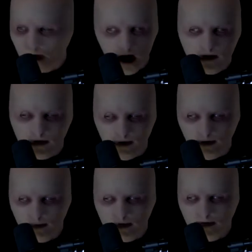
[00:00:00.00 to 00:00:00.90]
Age
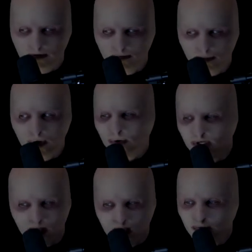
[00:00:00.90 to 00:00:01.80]
groups,
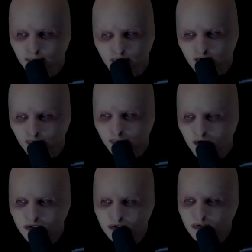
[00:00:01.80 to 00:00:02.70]
broken down in whatever
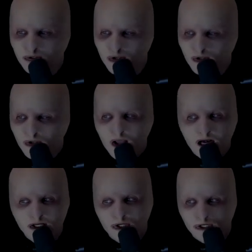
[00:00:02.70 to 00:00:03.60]
ranges.
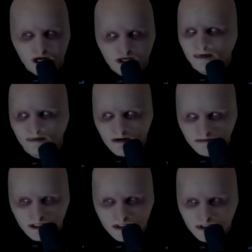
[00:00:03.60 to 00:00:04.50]
Any suggestive
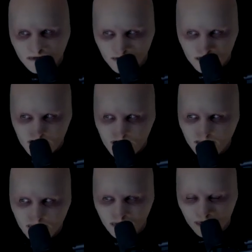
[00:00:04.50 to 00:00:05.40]
evidence, for
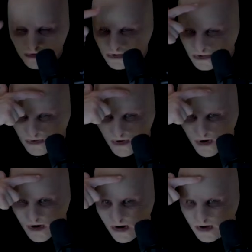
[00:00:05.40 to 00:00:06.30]
example, a huge
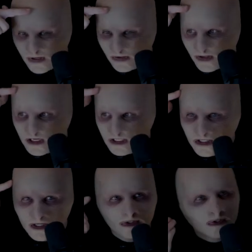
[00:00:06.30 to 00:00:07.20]
scar on a client's
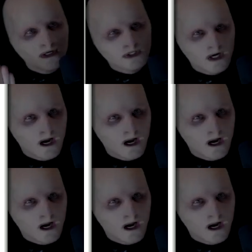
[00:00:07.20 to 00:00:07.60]
head, such